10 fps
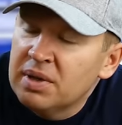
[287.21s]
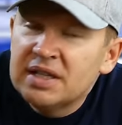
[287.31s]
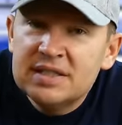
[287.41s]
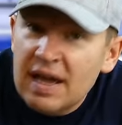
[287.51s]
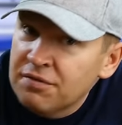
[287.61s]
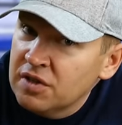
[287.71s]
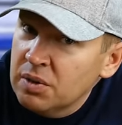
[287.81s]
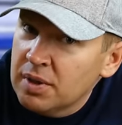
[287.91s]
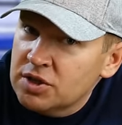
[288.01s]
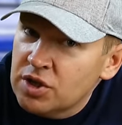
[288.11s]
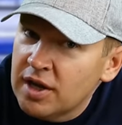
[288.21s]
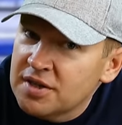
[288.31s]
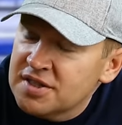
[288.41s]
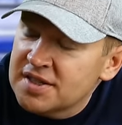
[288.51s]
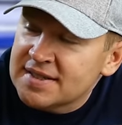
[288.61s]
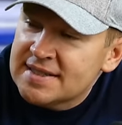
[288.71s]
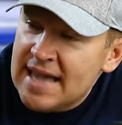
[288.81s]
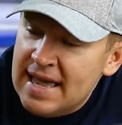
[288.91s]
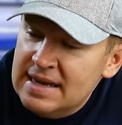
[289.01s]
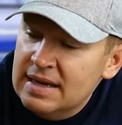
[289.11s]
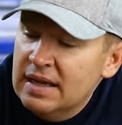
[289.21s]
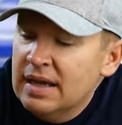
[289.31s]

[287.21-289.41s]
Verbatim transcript: but I definitely want to try it on the 610